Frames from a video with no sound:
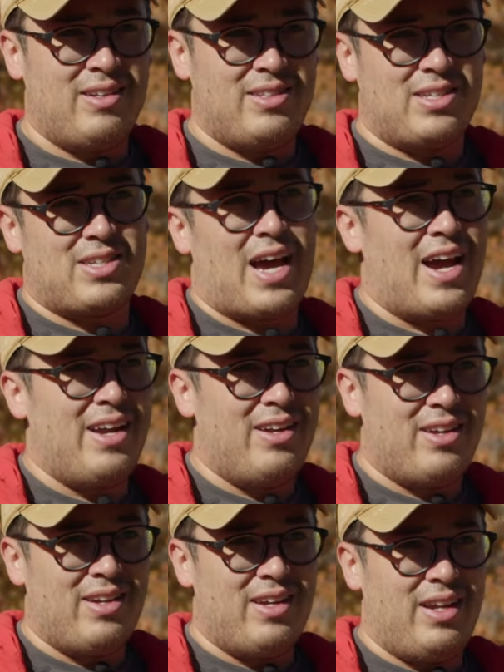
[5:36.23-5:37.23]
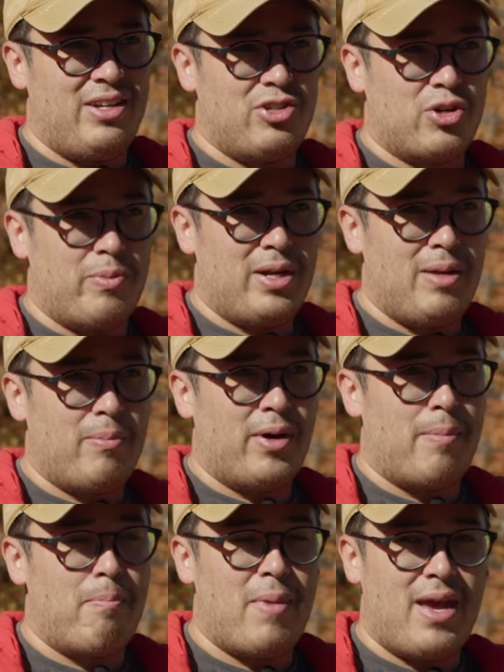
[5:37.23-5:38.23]
designed in Germany,
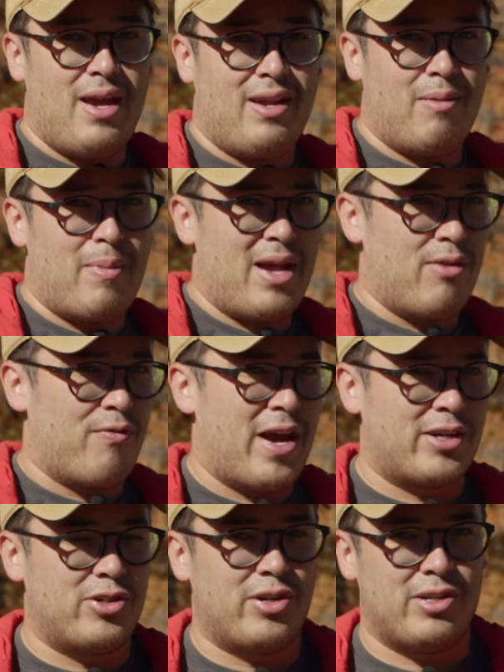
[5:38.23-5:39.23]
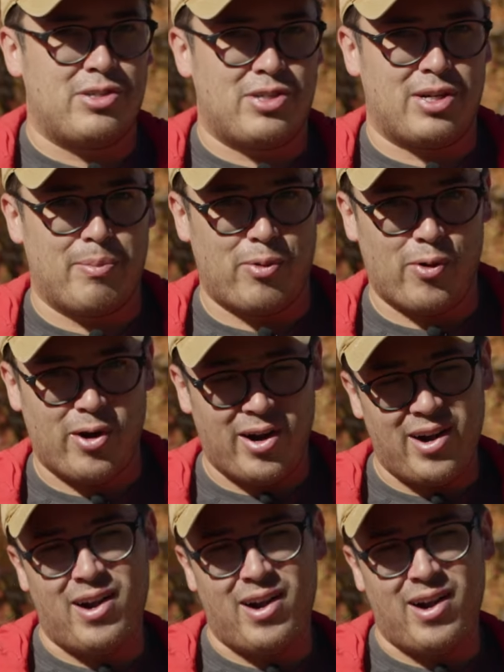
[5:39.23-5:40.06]
but made and manufactured in Singapore.